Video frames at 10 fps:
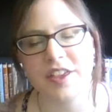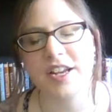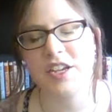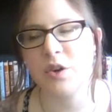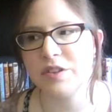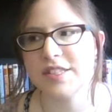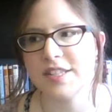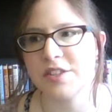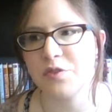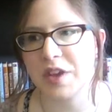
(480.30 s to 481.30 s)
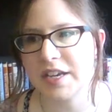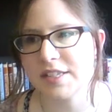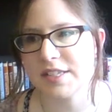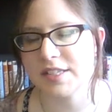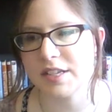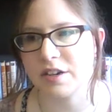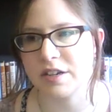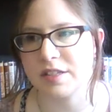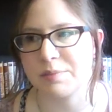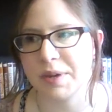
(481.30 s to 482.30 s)
and I know this is a fantasy
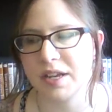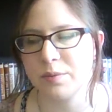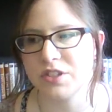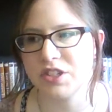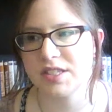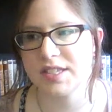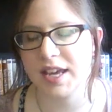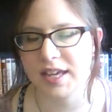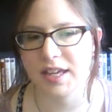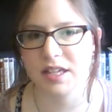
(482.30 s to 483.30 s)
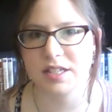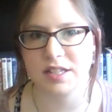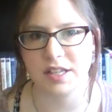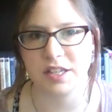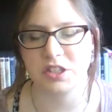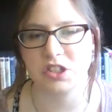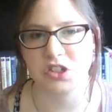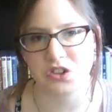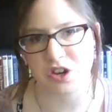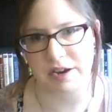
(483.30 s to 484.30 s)
series, but it was just taking it to the
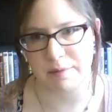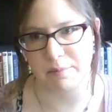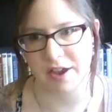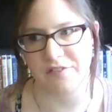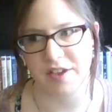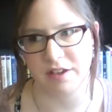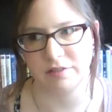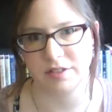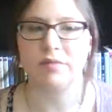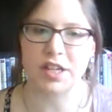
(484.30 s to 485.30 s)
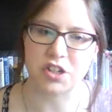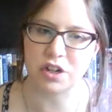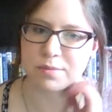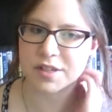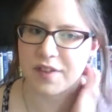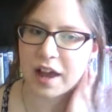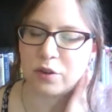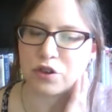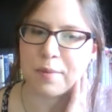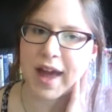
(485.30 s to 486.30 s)
extreme, I found, in terms of how
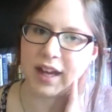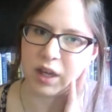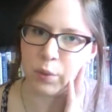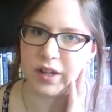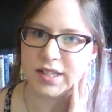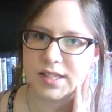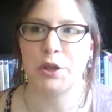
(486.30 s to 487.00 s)
dramatic it was.